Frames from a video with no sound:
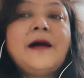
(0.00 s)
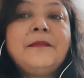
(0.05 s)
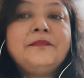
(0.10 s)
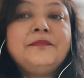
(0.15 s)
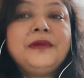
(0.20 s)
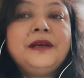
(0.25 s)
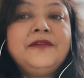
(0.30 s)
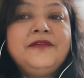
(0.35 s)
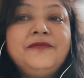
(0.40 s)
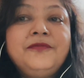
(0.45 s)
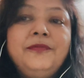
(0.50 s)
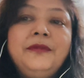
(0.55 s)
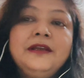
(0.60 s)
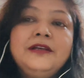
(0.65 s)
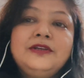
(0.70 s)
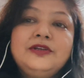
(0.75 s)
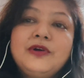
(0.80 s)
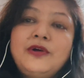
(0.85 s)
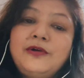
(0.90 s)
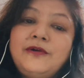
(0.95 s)

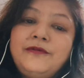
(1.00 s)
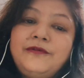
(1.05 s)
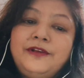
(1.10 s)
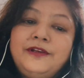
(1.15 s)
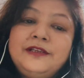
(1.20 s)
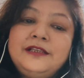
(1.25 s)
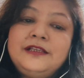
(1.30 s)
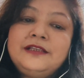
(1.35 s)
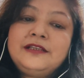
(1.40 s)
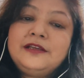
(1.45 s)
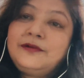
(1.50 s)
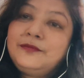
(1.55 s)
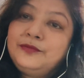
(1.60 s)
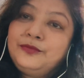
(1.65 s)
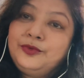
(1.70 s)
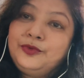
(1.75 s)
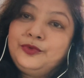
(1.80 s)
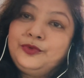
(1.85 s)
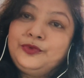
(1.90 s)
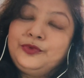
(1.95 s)
upliftment of his
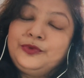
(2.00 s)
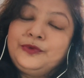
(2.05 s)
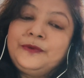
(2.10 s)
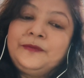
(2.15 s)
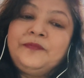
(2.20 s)
mood.